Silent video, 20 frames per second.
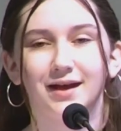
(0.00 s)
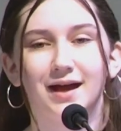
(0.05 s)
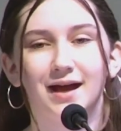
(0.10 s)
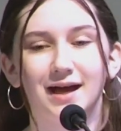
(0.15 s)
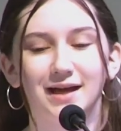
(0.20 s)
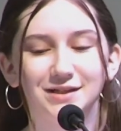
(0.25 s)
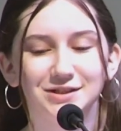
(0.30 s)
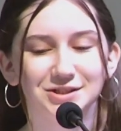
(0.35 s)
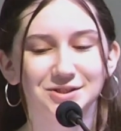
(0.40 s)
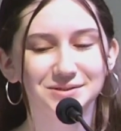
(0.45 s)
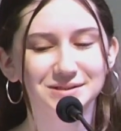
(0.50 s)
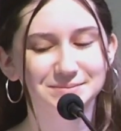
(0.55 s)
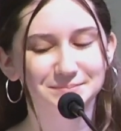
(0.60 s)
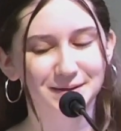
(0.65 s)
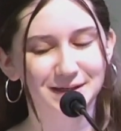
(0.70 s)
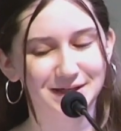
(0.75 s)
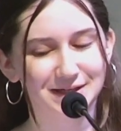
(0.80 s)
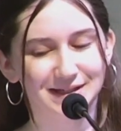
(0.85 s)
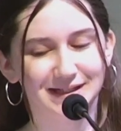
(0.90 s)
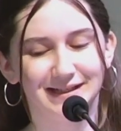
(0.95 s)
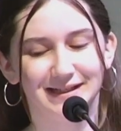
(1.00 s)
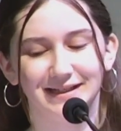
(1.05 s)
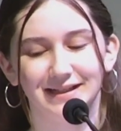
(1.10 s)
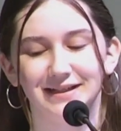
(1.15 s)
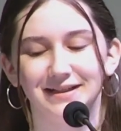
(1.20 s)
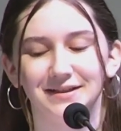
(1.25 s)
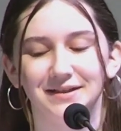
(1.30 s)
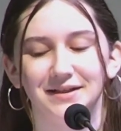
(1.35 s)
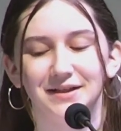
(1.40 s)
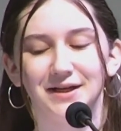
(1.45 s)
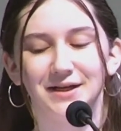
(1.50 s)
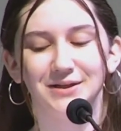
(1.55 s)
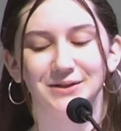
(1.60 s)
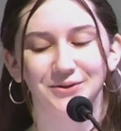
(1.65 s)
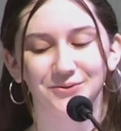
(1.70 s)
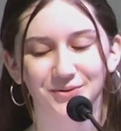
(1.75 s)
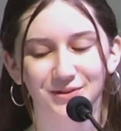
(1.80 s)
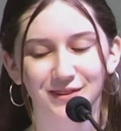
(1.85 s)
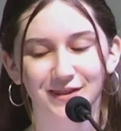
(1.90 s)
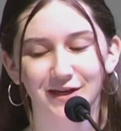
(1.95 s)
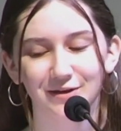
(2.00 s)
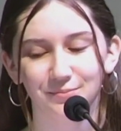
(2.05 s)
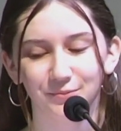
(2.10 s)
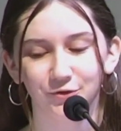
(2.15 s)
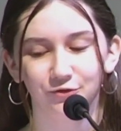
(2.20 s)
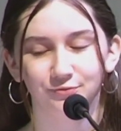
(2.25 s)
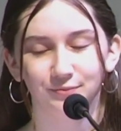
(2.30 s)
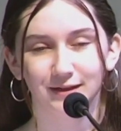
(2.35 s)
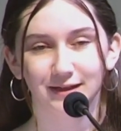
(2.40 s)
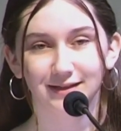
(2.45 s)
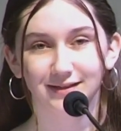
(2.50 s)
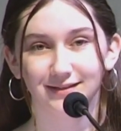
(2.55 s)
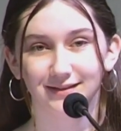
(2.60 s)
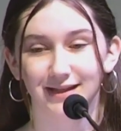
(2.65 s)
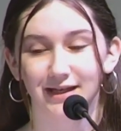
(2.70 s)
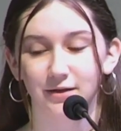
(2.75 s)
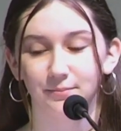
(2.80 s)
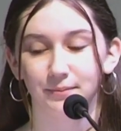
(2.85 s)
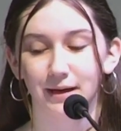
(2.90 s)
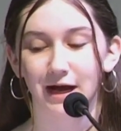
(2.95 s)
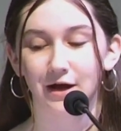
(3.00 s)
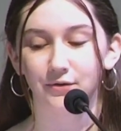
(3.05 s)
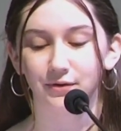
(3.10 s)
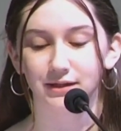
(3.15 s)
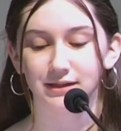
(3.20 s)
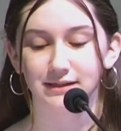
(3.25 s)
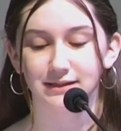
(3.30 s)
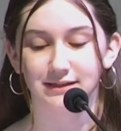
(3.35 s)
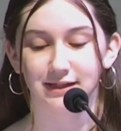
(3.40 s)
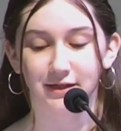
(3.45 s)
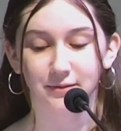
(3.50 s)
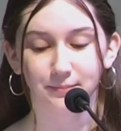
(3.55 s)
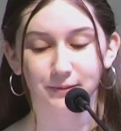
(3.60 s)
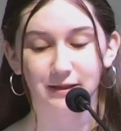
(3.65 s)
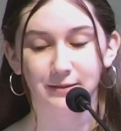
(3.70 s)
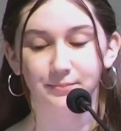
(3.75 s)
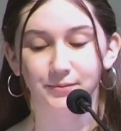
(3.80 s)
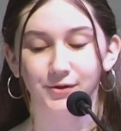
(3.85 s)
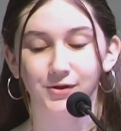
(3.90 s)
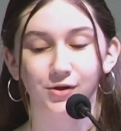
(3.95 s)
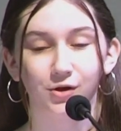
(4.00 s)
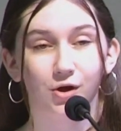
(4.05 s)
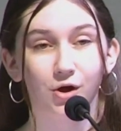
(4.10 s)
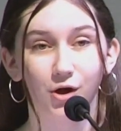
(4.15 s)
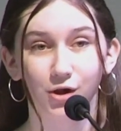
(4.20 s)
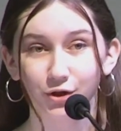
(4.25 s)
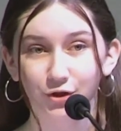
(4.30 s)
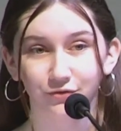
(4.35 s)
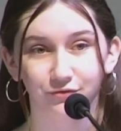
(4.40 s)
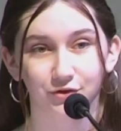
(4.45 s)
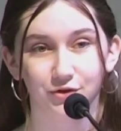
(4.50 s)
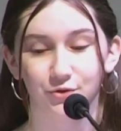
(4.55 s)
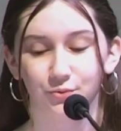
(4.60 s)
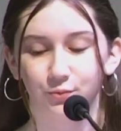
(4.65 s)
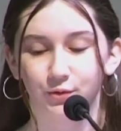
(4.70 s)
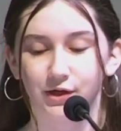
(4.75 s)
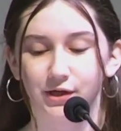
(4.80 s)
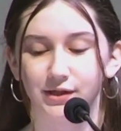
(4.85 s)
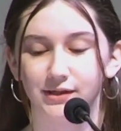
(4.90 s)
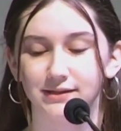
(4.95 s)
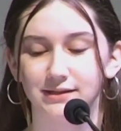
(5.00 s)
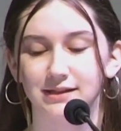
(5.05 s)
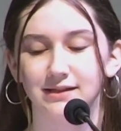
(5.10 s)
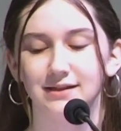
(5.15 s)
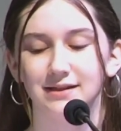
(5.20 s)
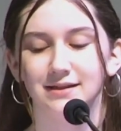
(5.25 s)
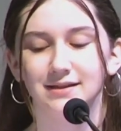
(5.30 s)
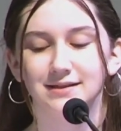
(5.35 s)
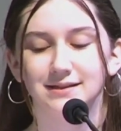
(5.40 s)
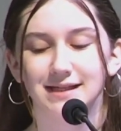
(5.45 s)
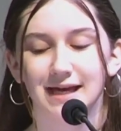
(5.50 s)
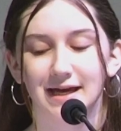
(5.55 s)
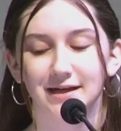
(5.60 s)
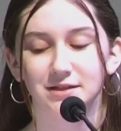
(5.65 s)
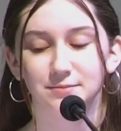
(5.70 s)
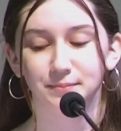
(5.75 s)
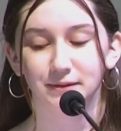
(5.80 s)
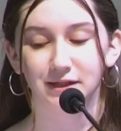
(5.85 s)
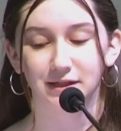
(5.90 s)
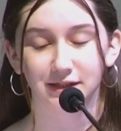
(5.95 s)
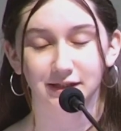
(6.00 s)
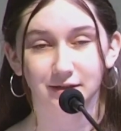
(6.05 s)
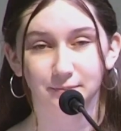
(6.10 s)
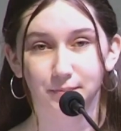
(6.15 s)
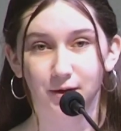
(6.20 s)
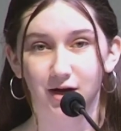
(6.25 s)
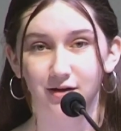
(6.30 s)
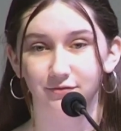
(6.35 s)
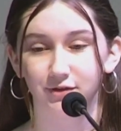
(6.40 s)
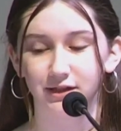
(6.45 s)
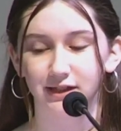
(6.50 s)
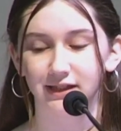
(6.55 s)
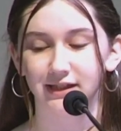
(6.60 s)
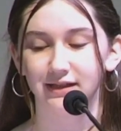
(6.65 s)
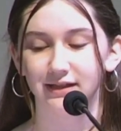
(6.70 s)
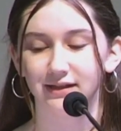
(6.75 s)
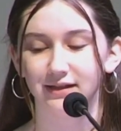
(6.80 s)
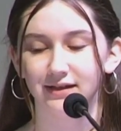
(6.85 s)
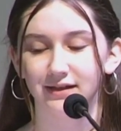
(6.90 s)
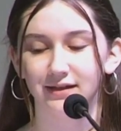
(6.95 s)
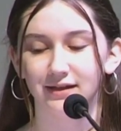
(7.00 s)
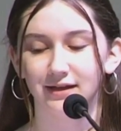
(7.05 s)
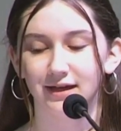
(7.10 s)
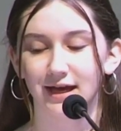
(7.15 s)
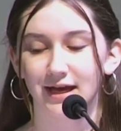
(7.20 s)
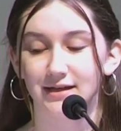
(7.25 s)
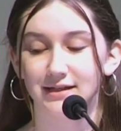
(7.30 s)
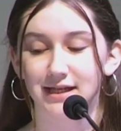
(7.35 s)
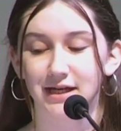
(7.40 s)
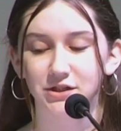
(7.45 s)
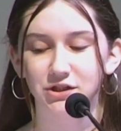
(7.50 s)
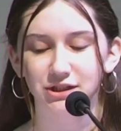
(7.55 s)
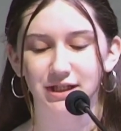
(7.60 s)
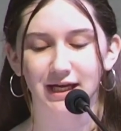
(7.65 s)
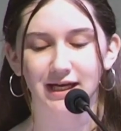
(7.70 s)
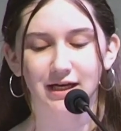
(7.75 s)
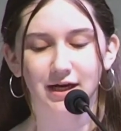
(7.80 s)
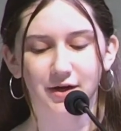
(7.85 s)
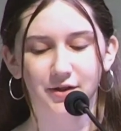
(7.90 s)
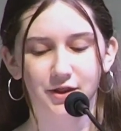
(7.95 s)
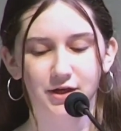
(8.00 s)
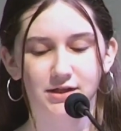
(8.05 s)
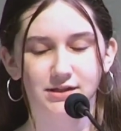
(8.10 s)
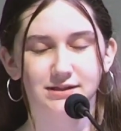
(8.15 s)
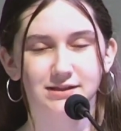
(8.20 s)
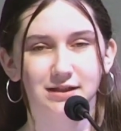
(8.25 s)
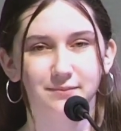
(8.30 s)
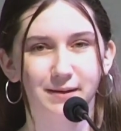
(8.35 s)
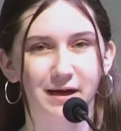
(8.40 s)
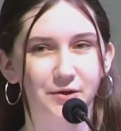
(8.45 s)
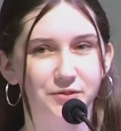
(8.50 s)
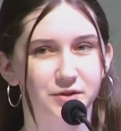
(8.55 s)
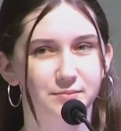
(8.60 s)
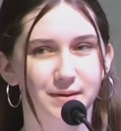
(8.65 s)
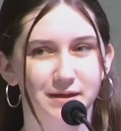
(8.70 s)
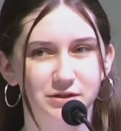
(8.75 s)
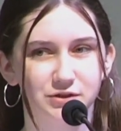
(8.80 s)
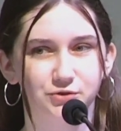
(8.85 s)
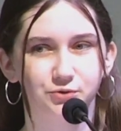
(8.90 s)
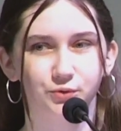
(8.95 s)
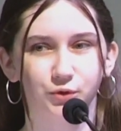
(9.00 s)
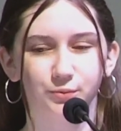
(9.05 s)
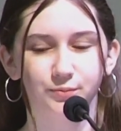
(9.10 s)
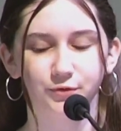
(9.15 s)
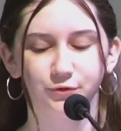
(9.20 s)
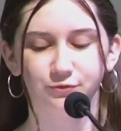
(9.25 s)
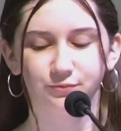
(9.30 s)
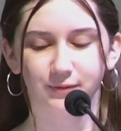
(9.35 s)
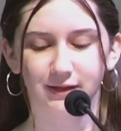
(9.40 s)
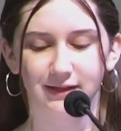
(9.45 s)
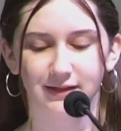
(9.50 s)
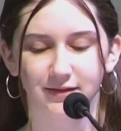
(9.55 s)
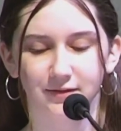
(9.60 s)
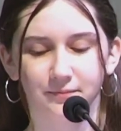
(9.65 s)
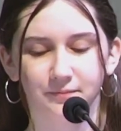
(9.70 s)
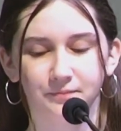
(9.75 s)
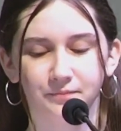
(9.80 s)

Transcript: I chose Period, a youth-led movement that empowers young people all over the world to end period poverty and educate others about the menstrual movement.